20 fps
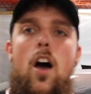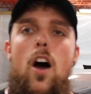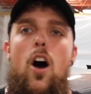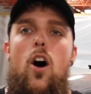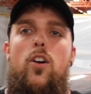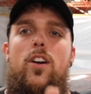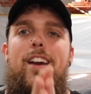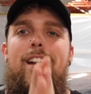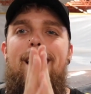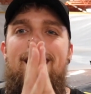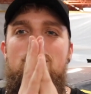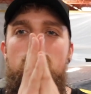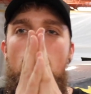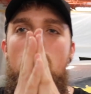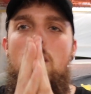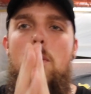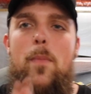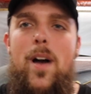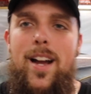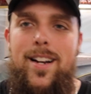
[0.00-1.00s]
Okay guys,
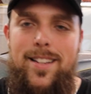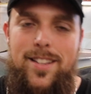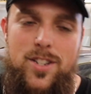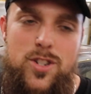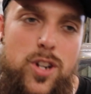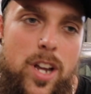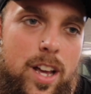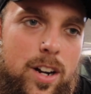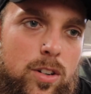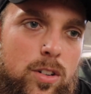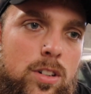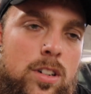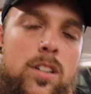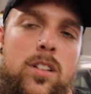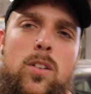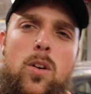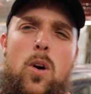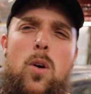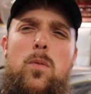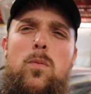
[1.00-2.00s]
welcome back to the channel.
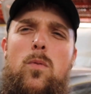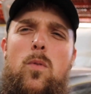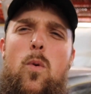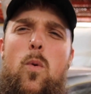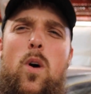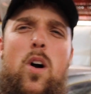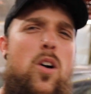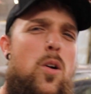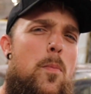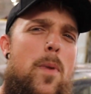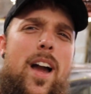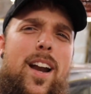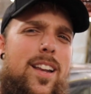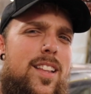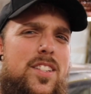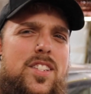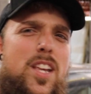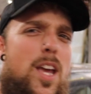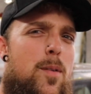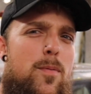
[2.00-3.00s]
Oh, welcome back to
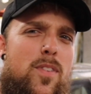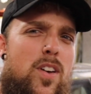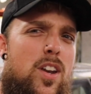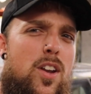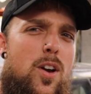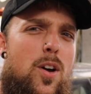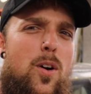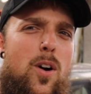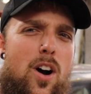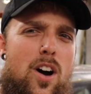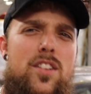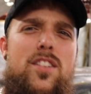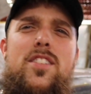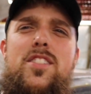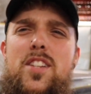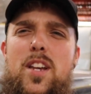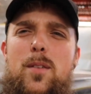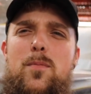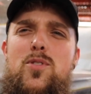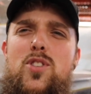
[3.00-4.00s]
the same video on the
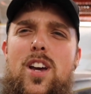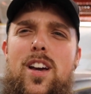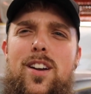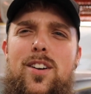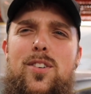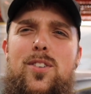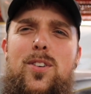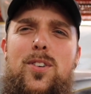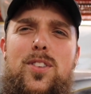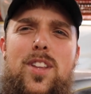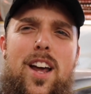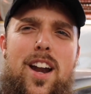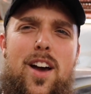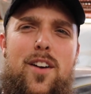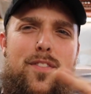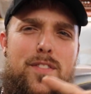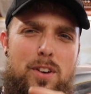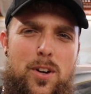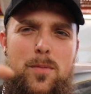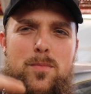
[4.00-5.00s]
same channel that I
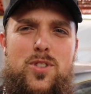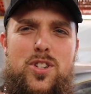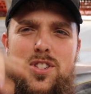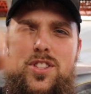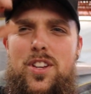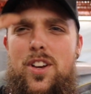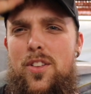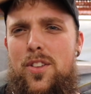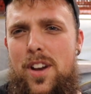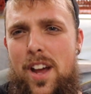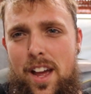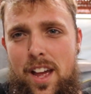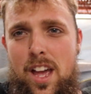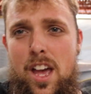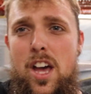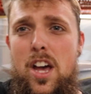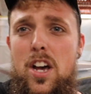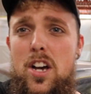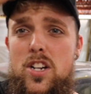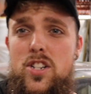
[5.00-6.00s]
filmed just the other day.
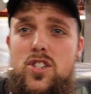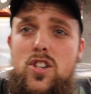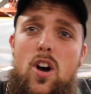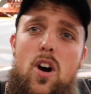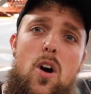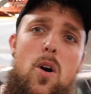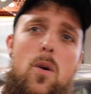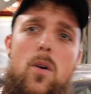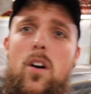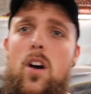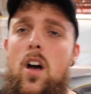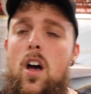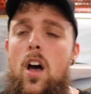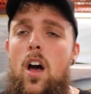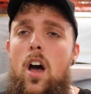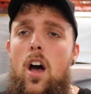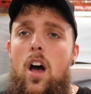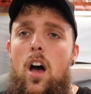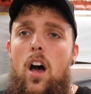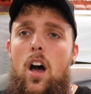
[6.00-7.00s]
So,
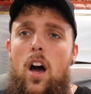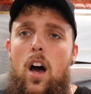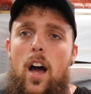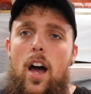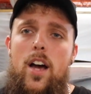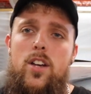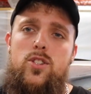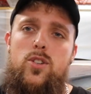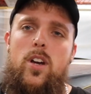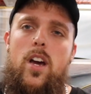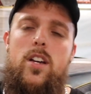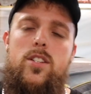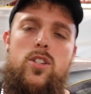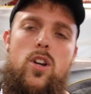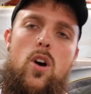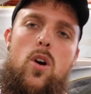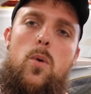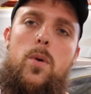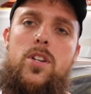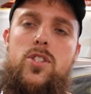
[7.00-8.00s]
as you guys
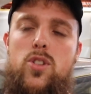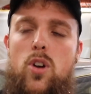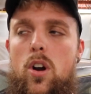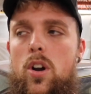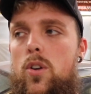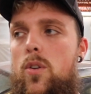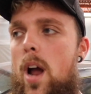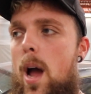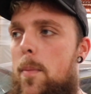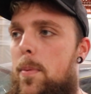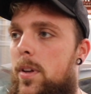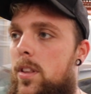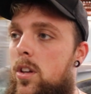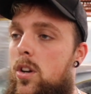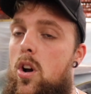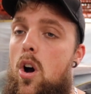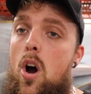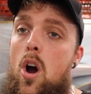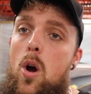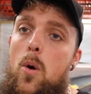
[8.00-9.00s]
know, we started wrapping the
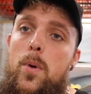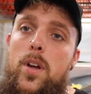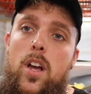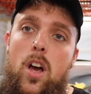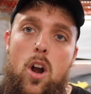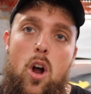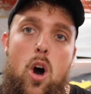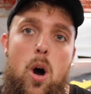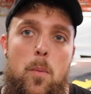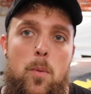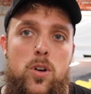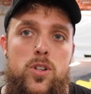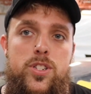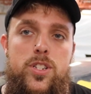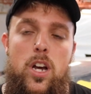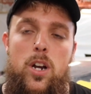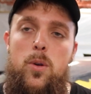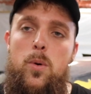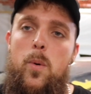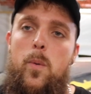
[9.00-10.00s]
car. We got almost
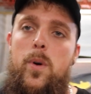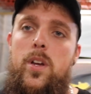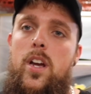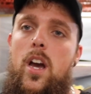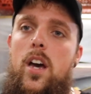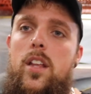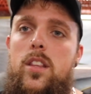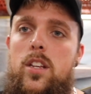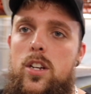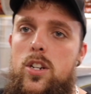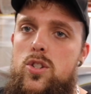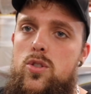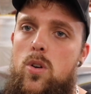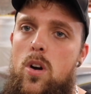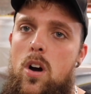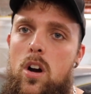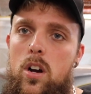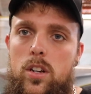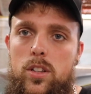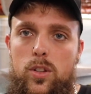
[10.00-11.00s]
done with it. We got the
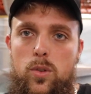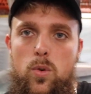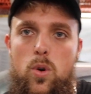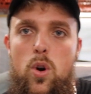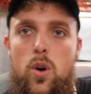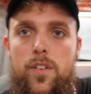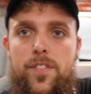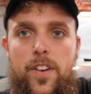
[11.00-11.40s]
trunk, the roof,